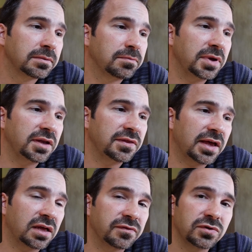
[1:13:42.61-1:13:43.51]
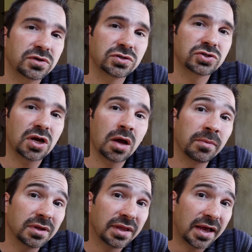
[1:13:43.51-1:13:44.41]
meaning that if your
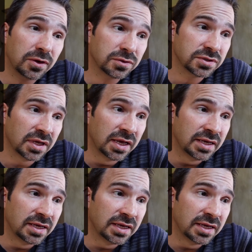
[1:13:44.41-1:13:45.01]
job allows